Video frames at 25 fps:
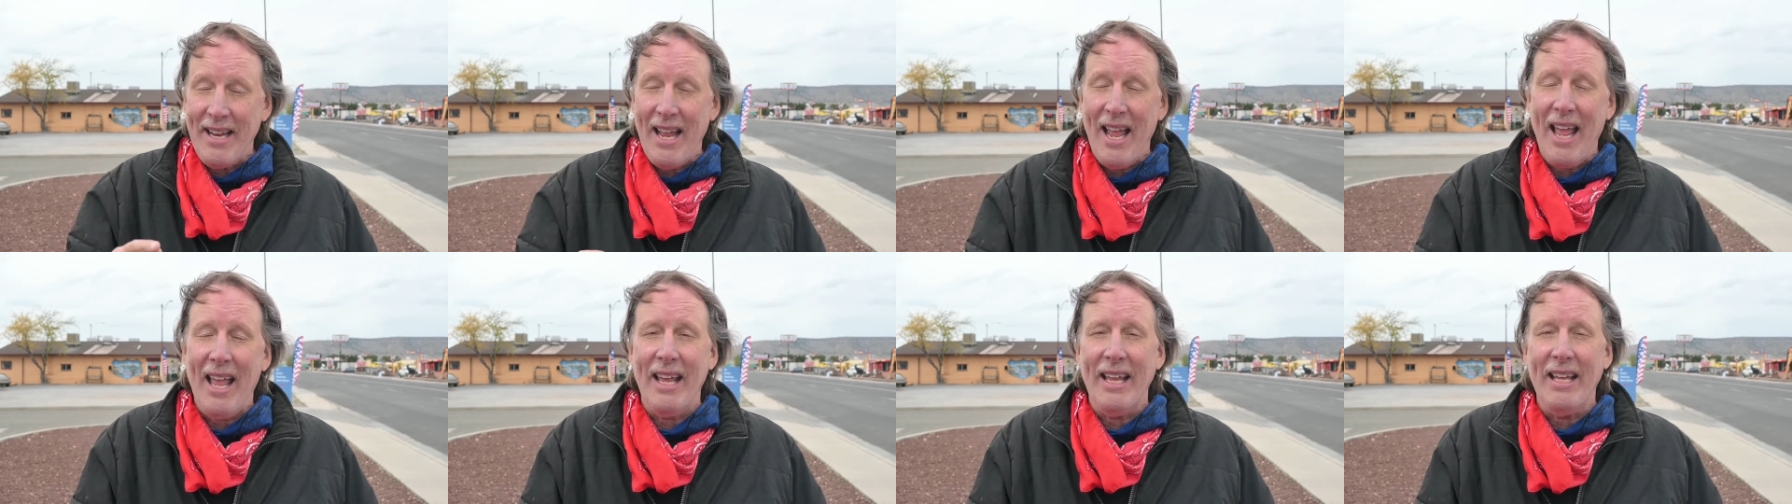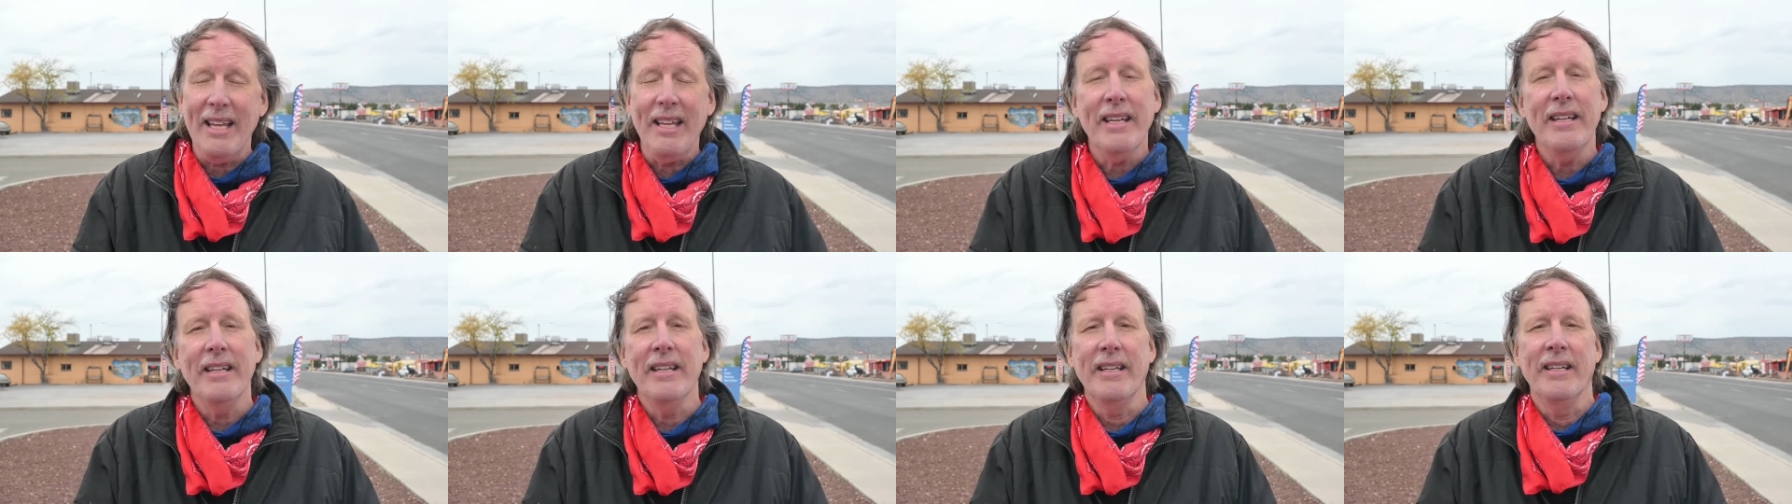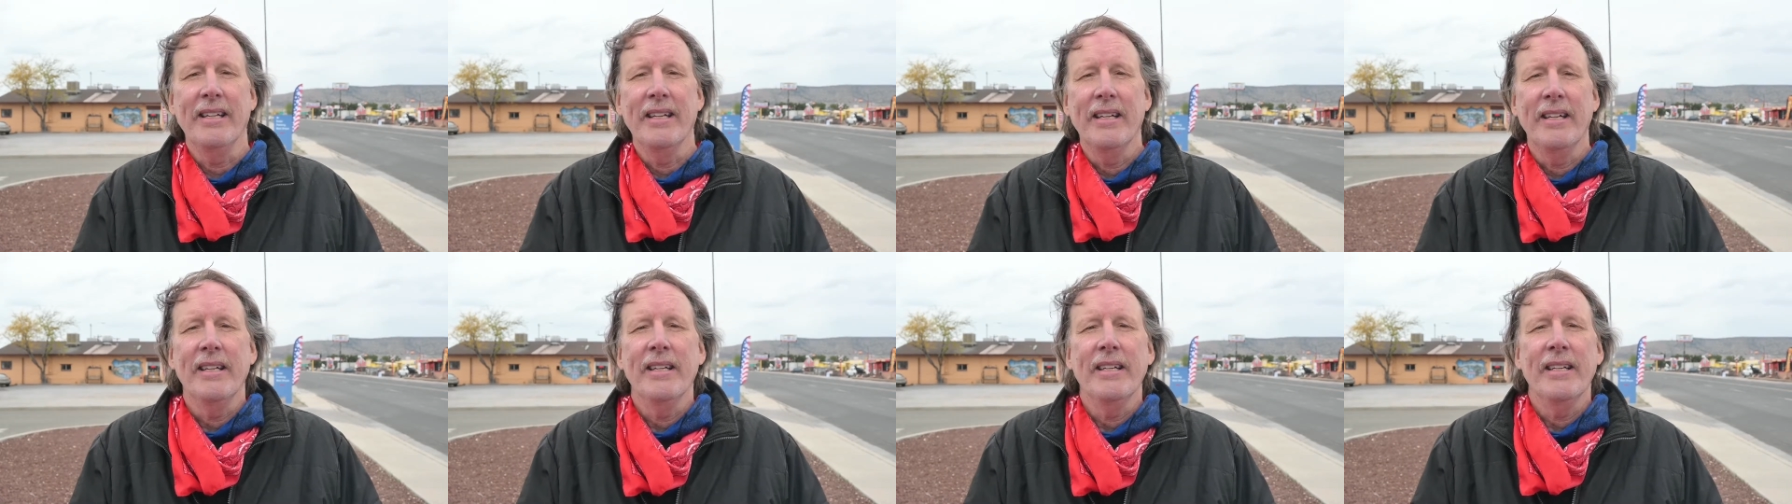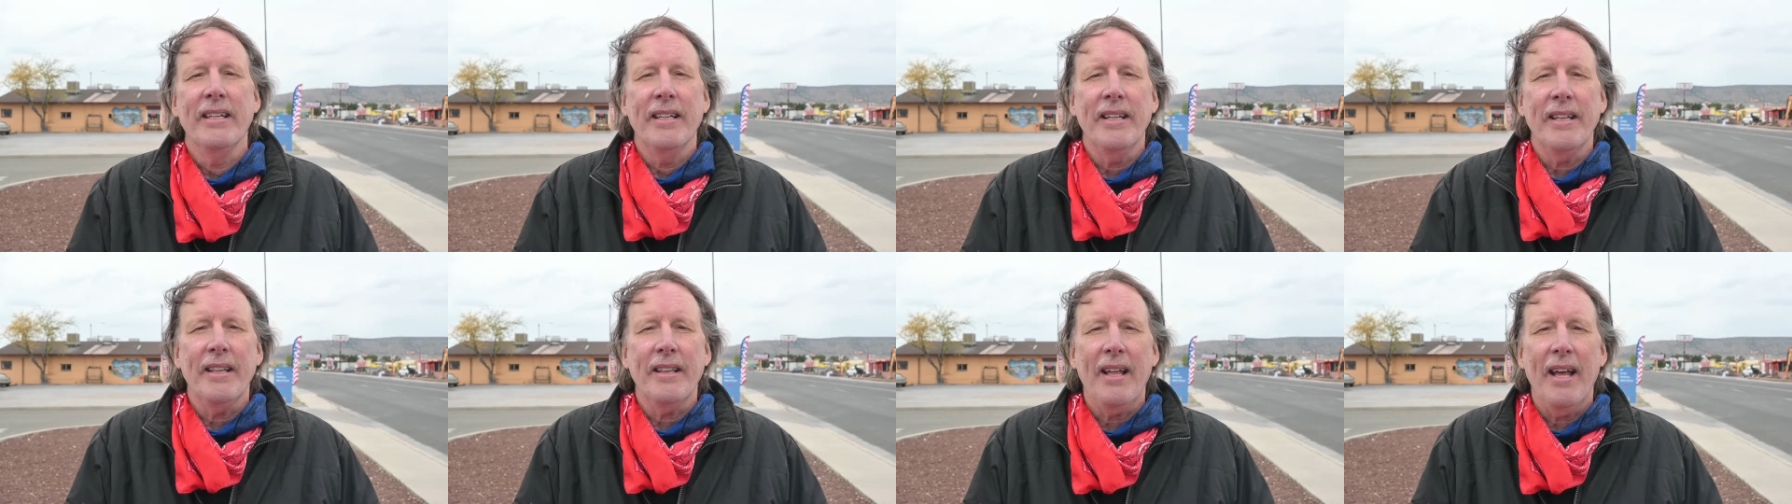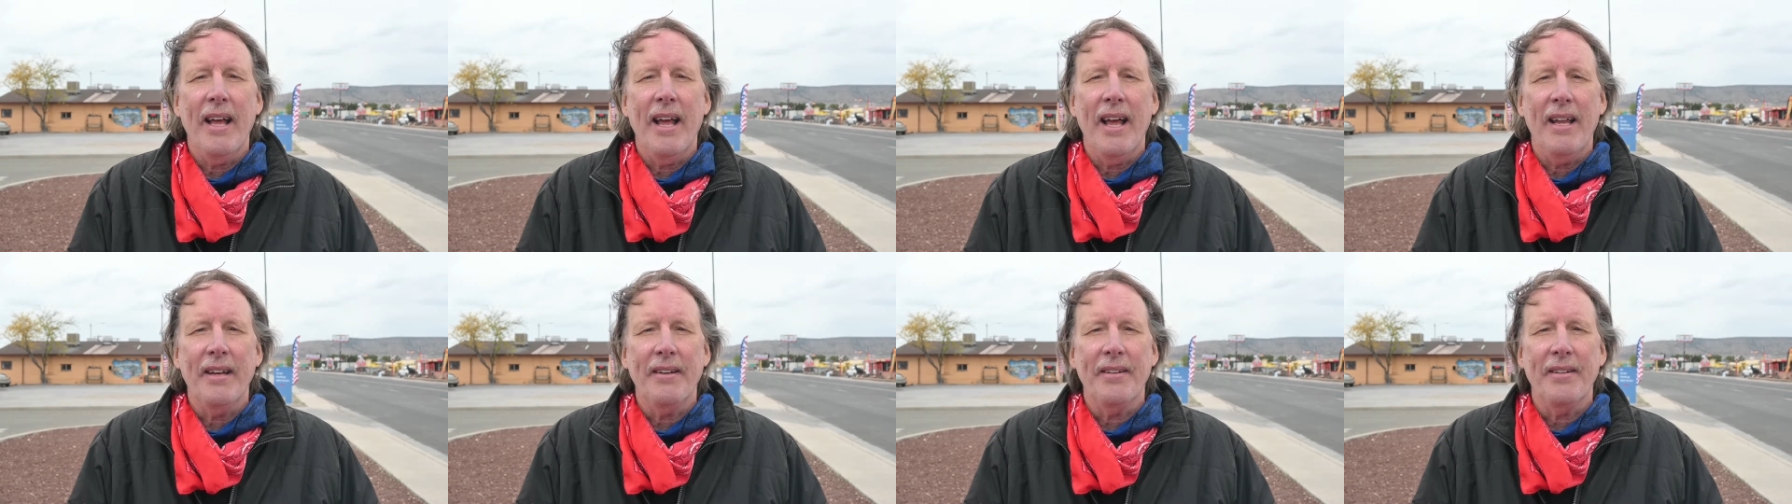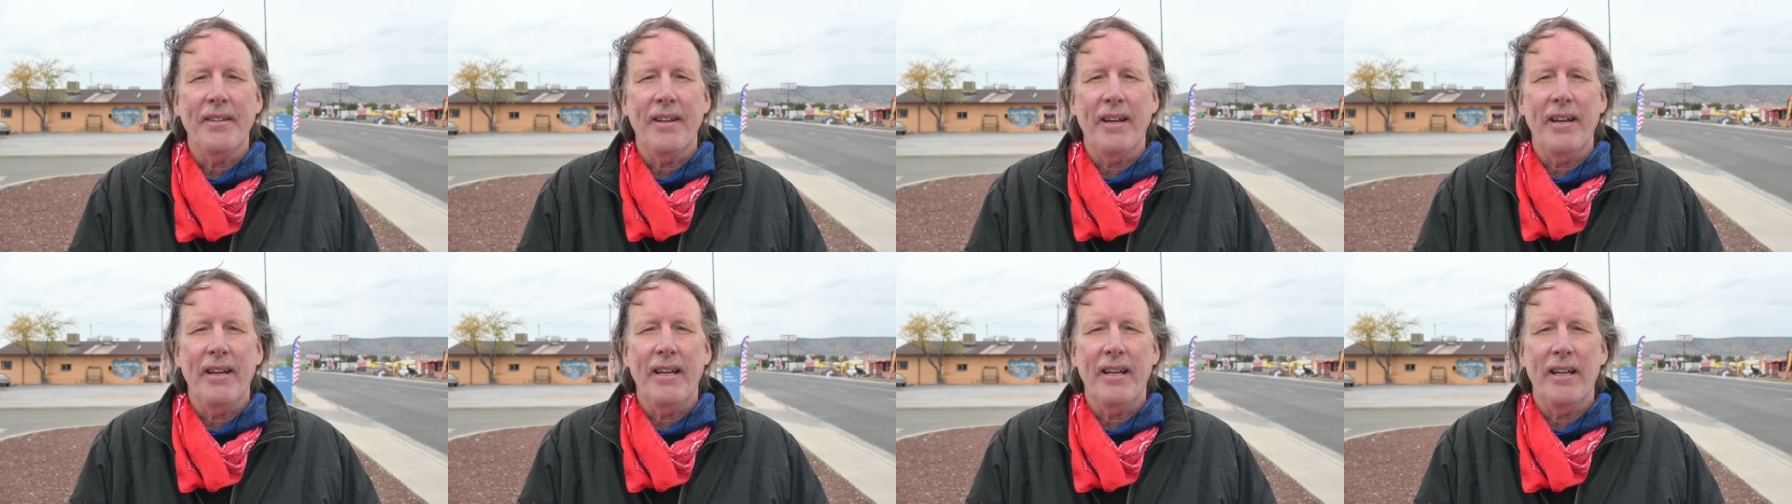day
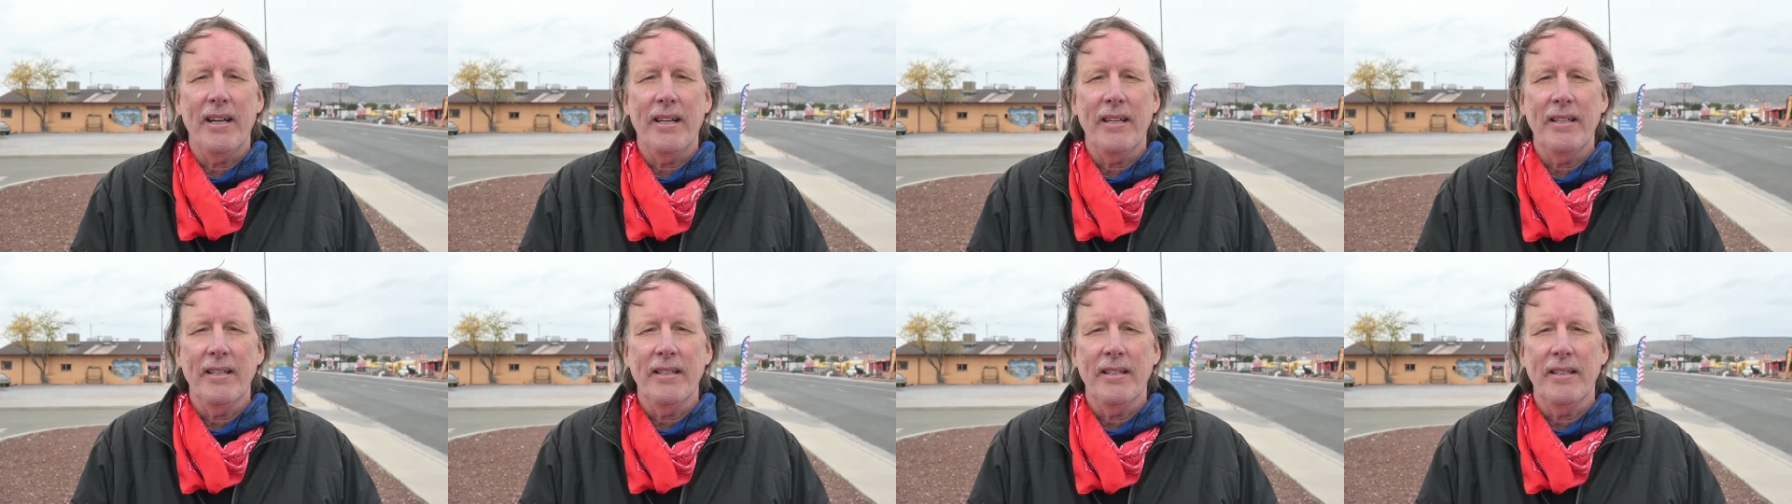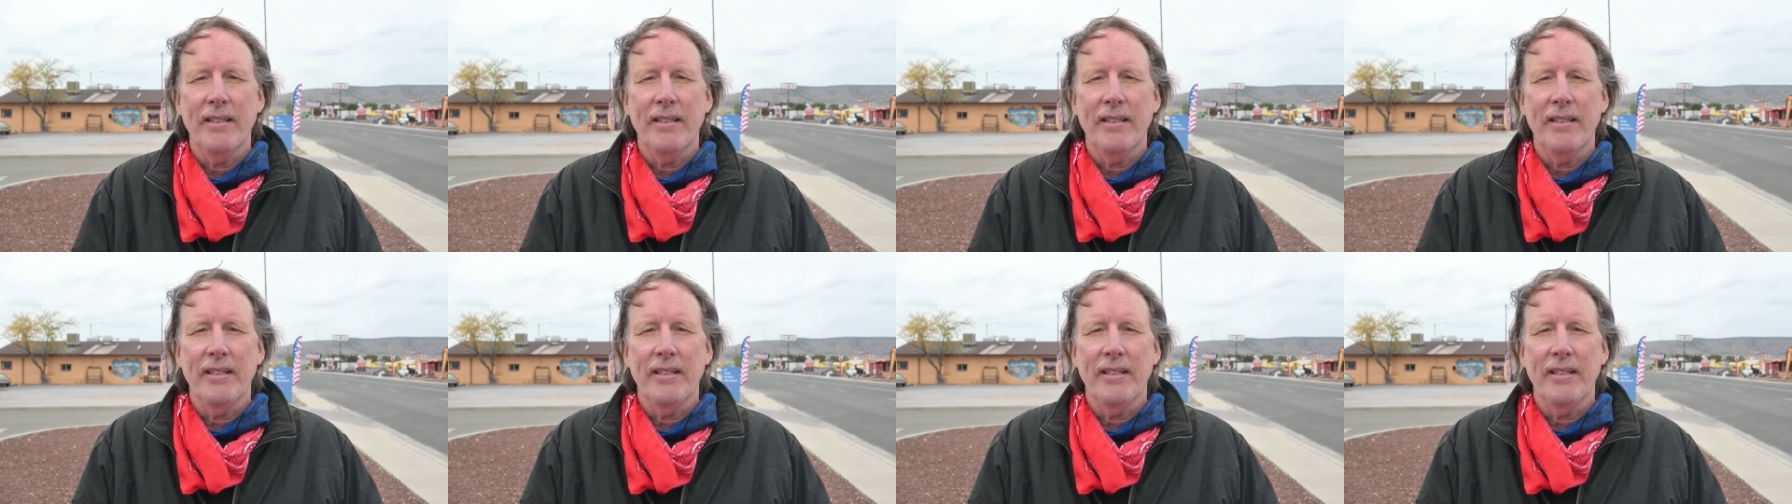that, uh,